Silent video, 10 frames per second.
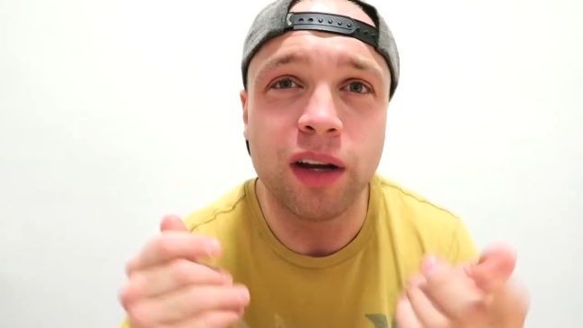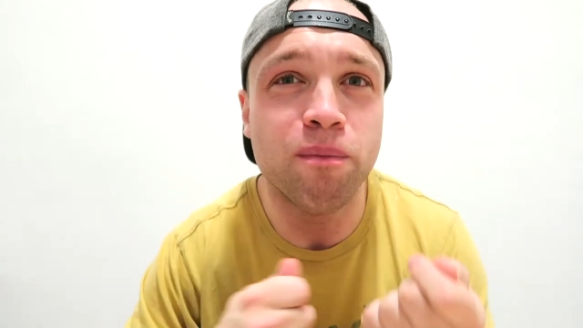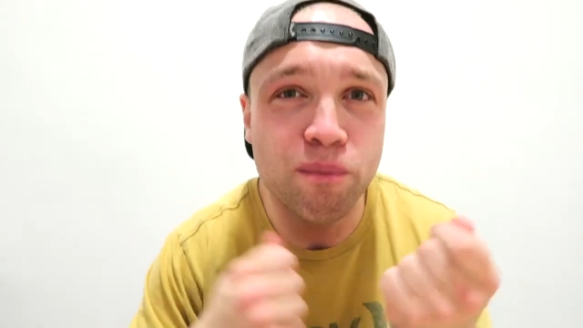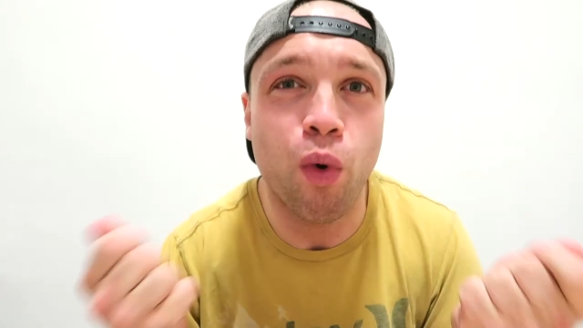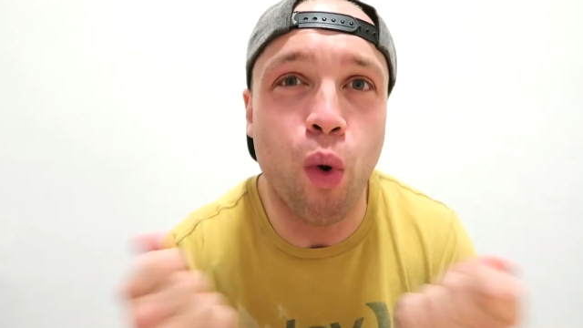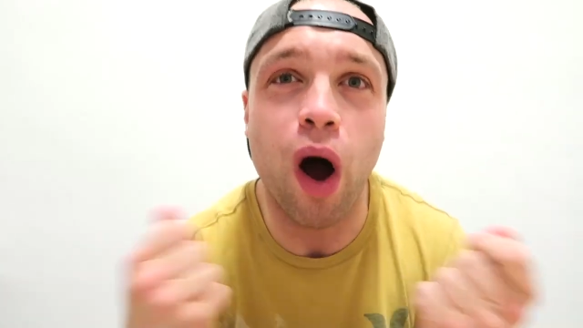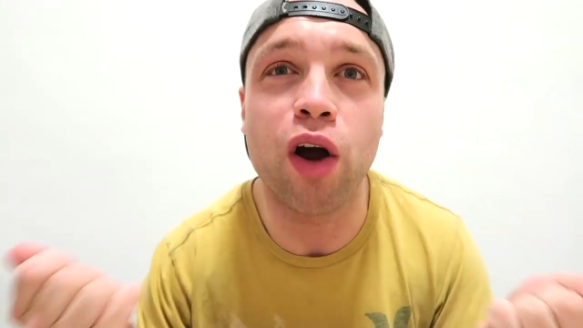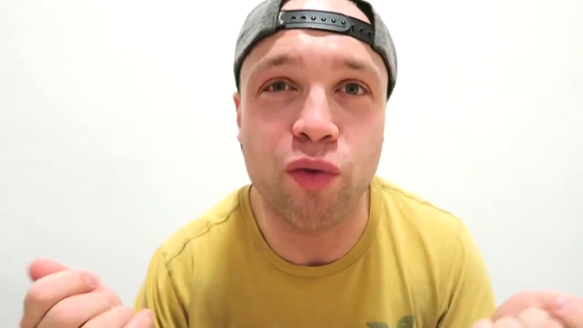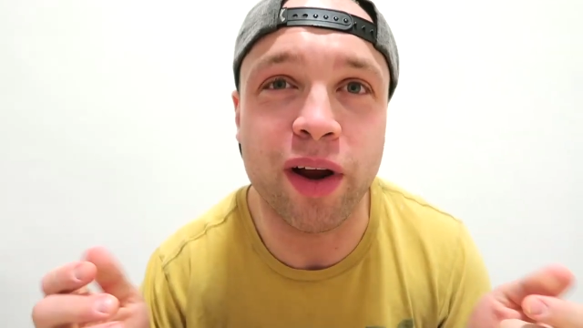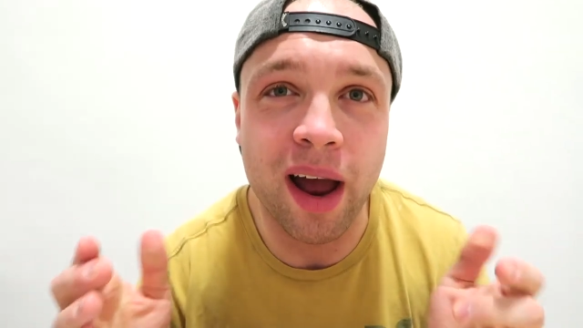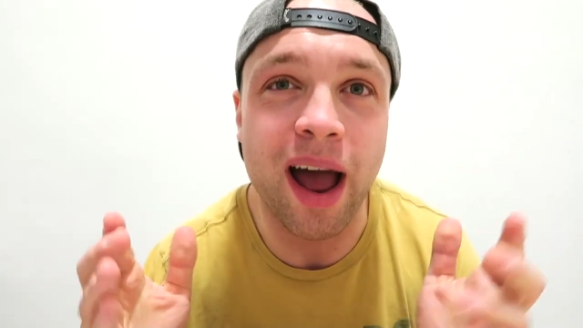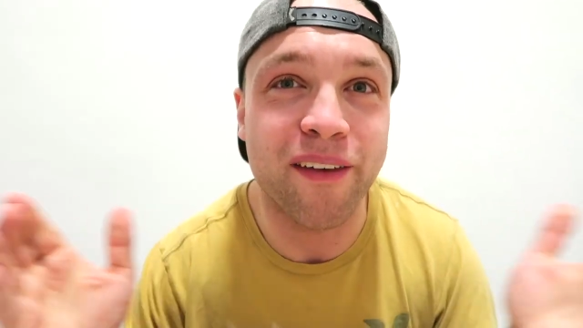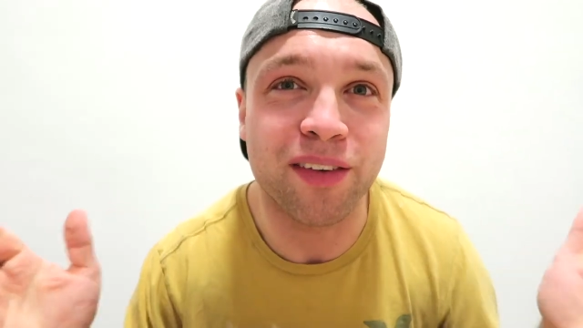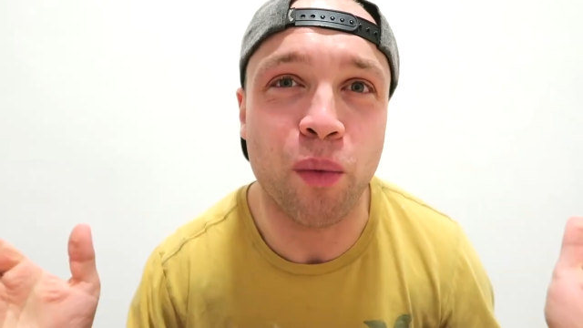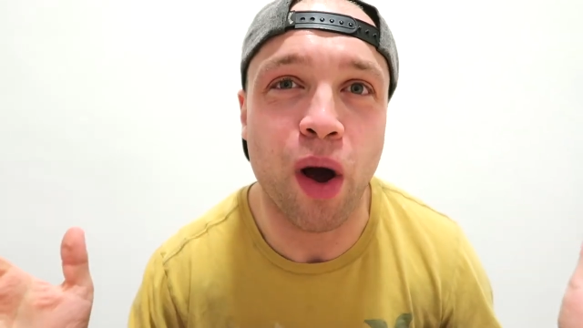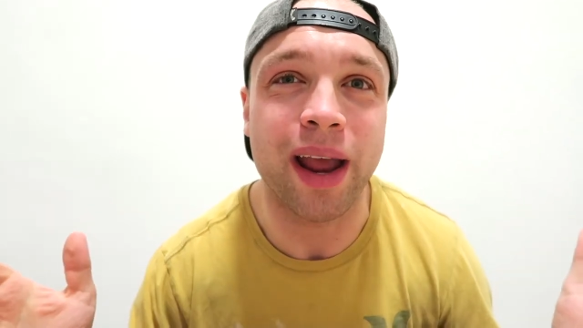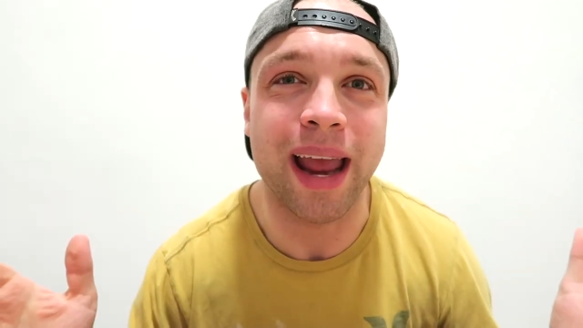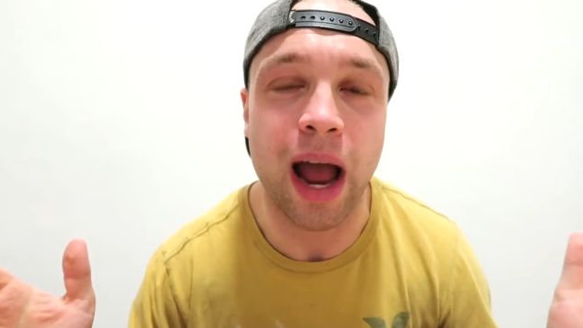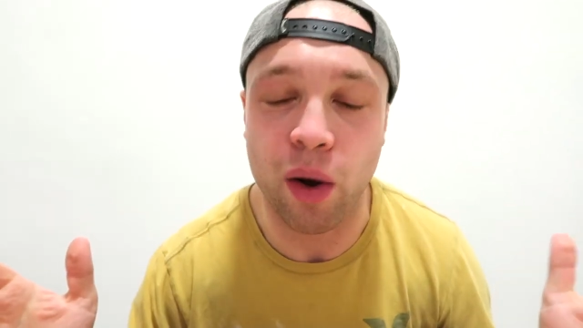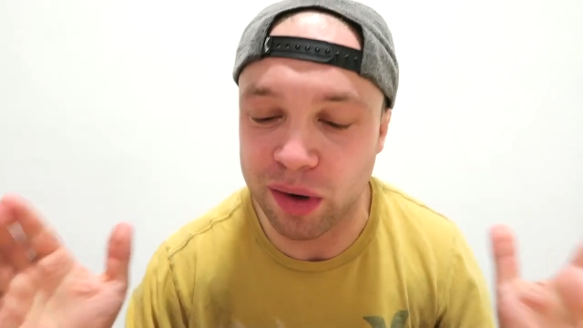more hungrier after
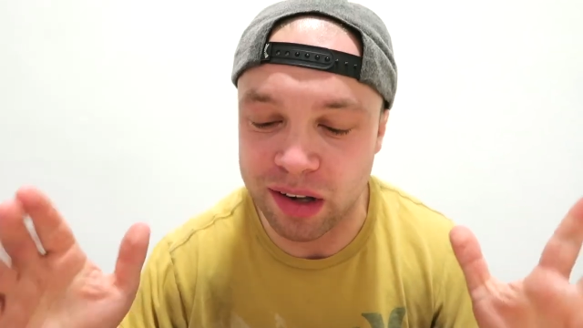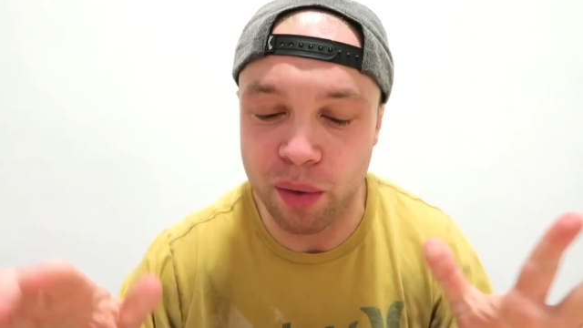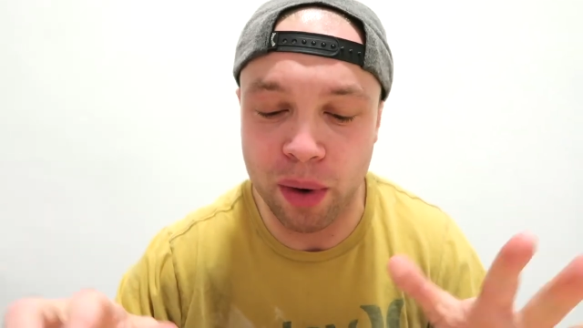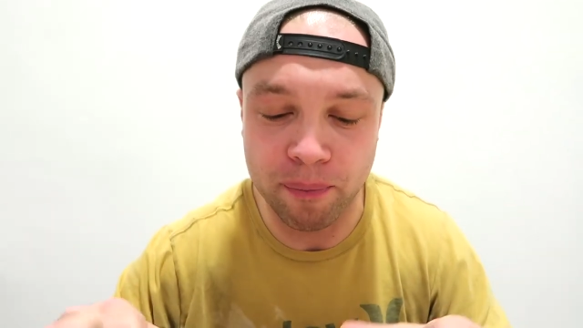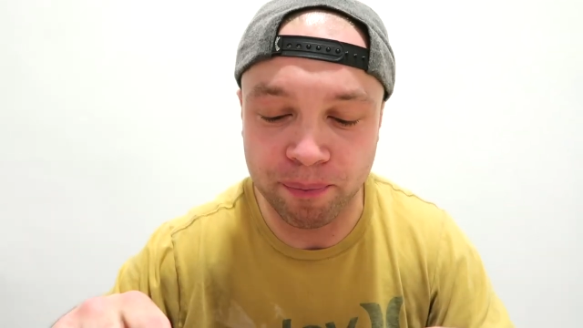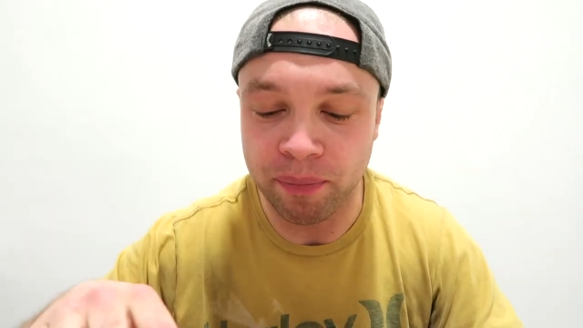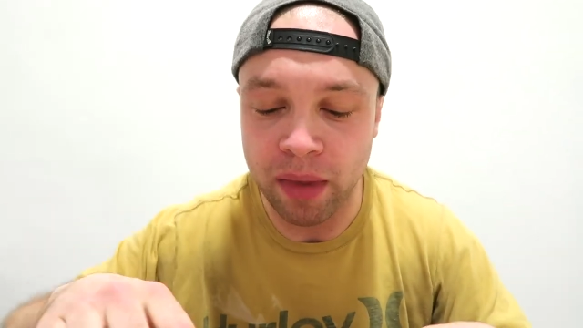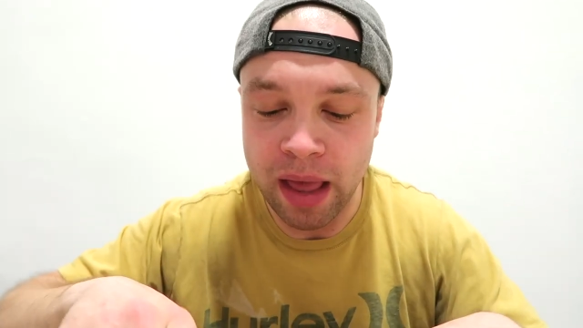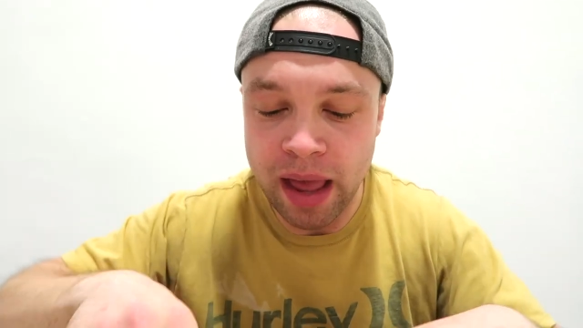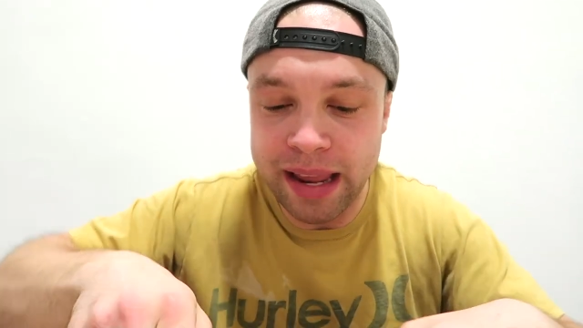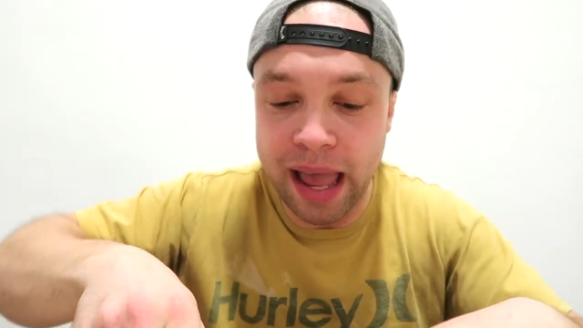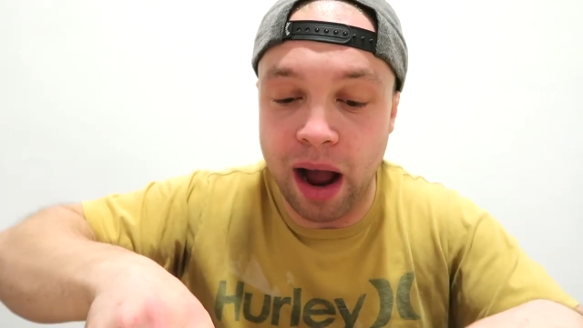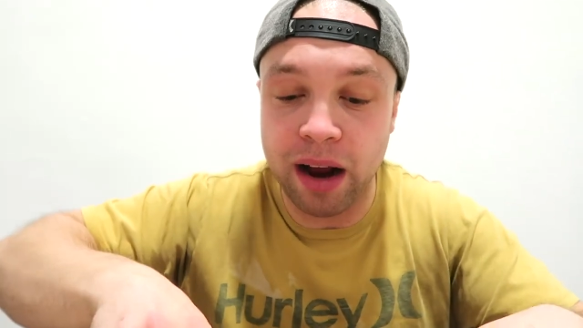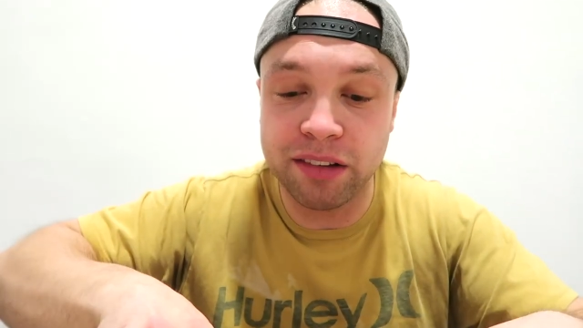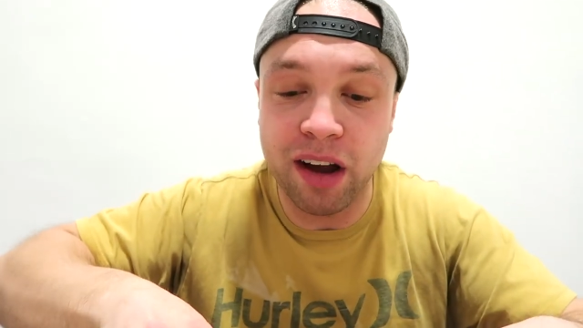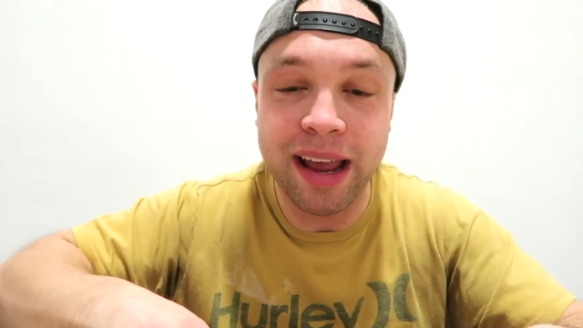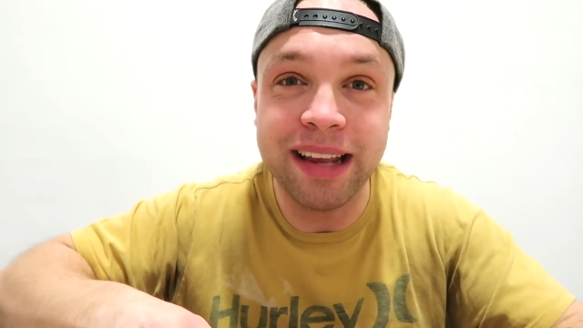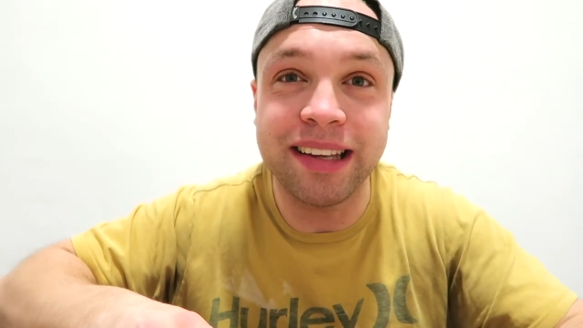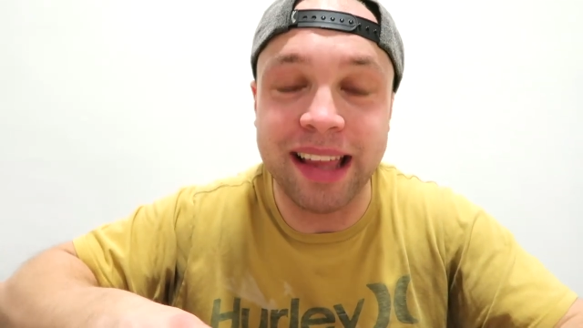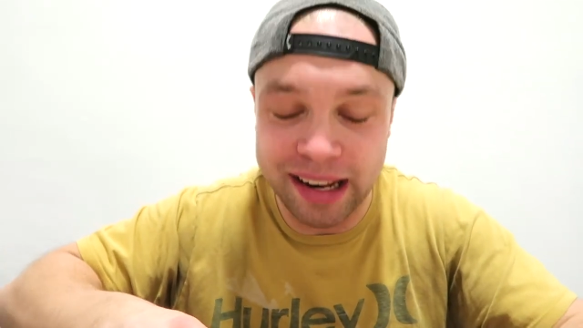working out. So yeah, I'm
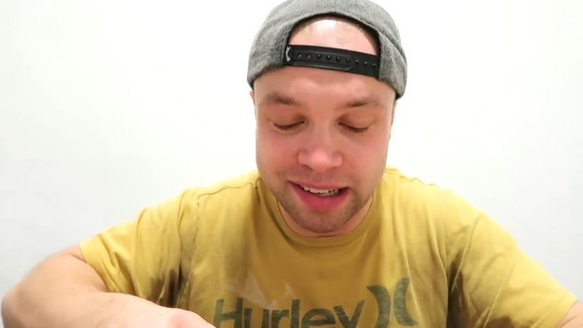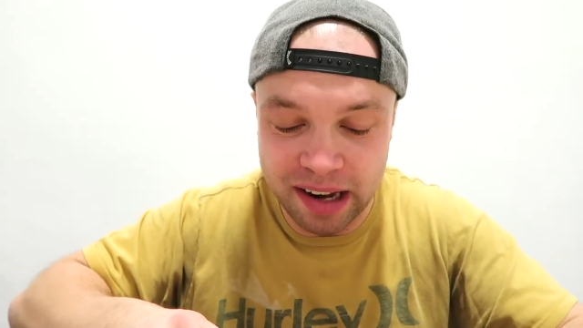tucking to this